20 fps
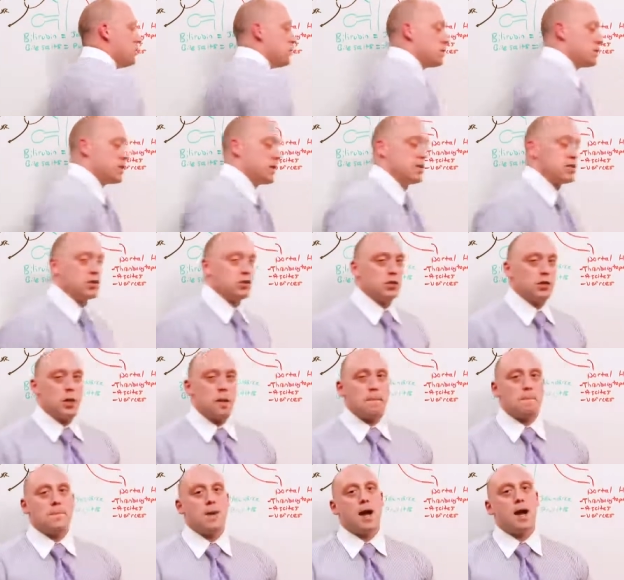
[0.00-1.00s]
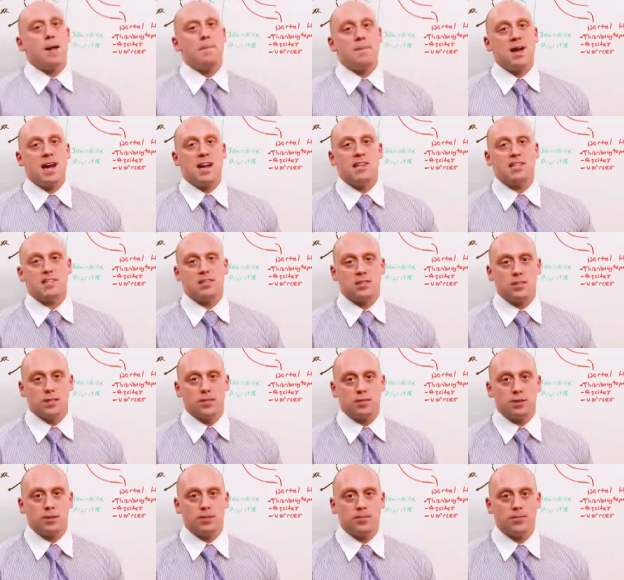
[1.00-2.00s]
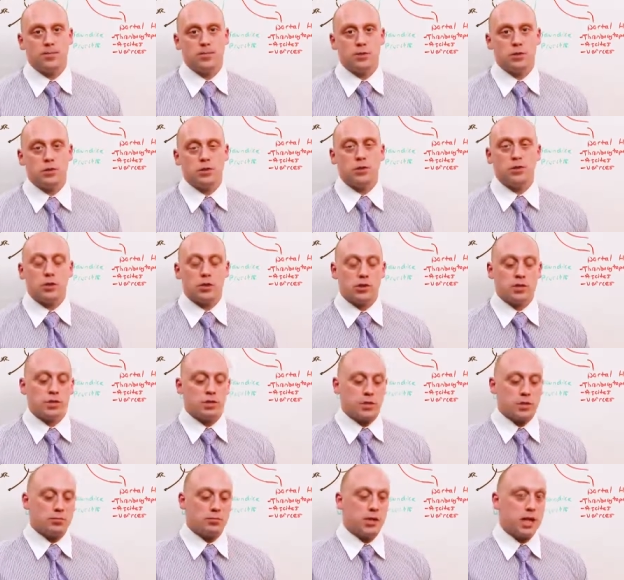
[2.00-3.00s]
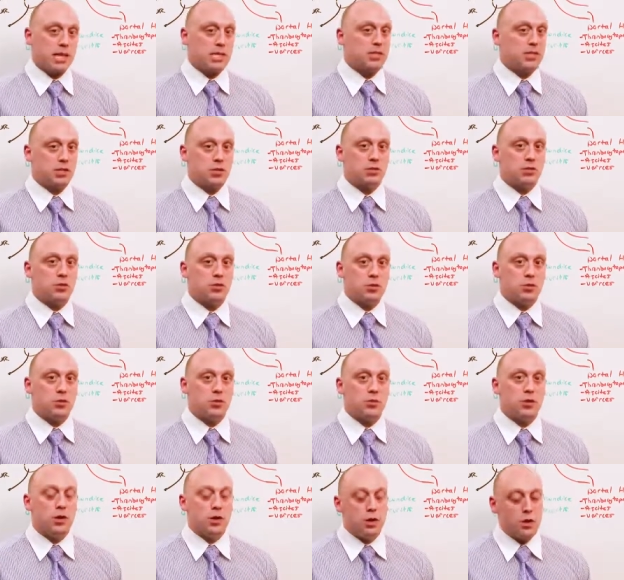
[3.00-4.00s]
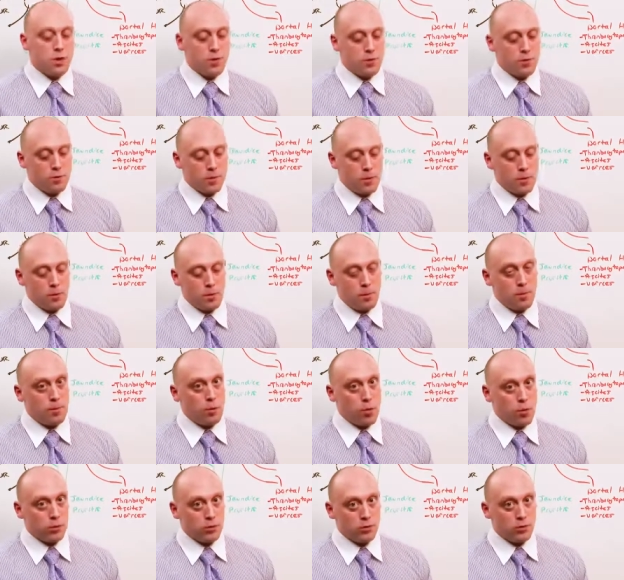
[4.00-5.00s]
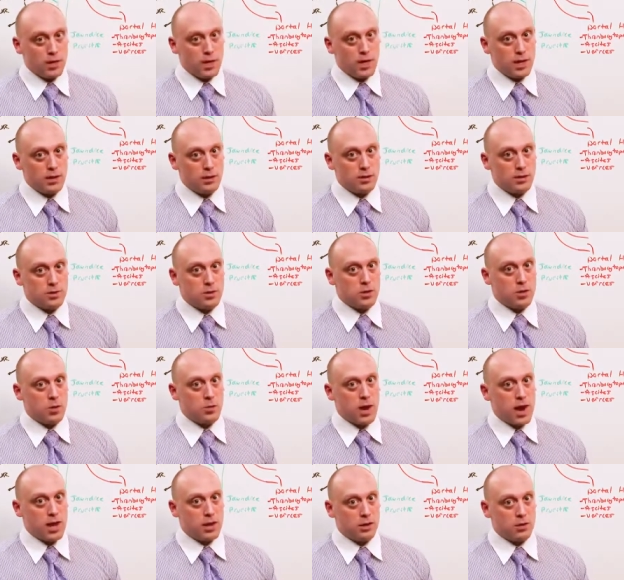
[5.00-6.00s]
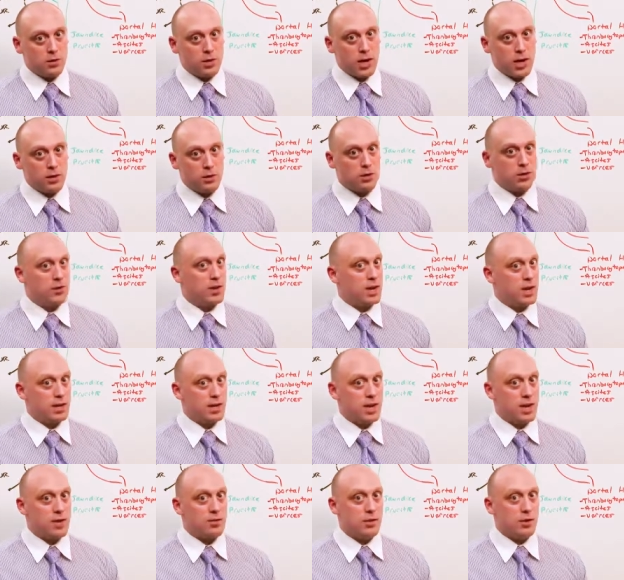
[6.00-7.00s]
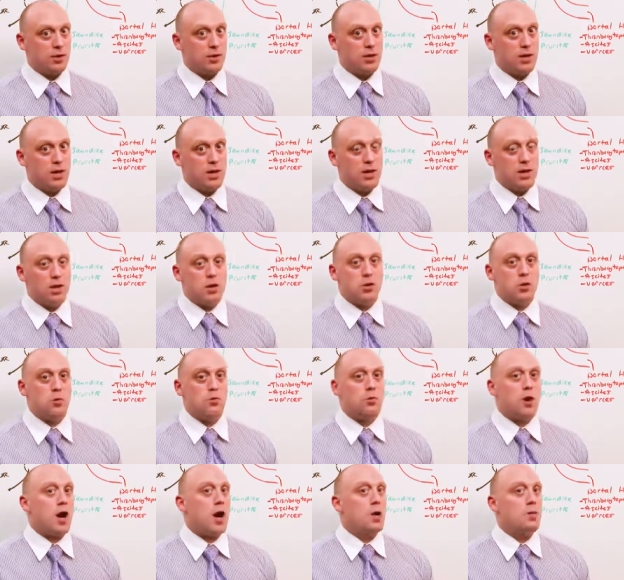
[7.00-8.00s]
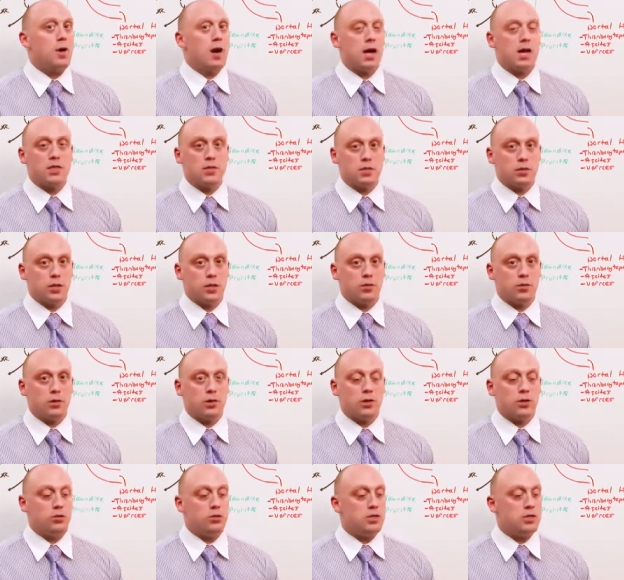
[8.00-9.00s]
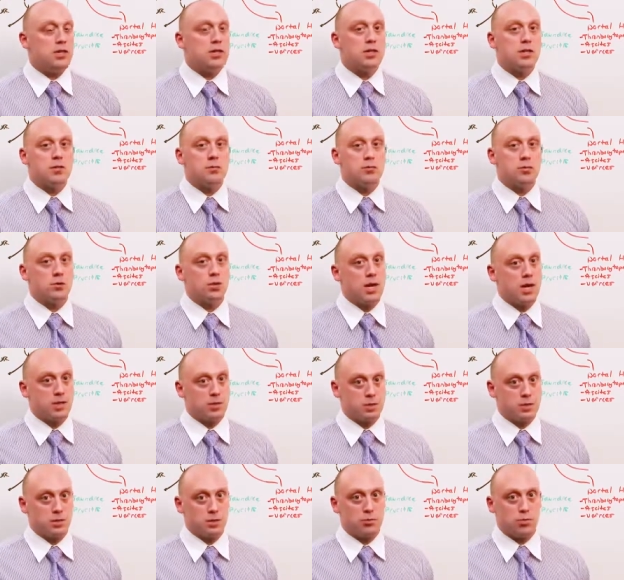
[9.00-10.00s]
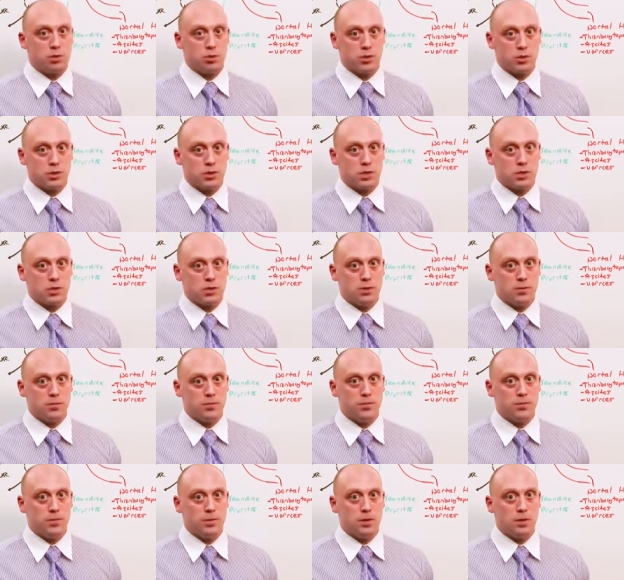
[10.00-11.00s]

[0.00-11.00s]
You essentially bypass the liver. You literally stick a plastic tube from the portal vein to the hepatic vein or the vena cava. You bypass the liver, you decompress the portal system,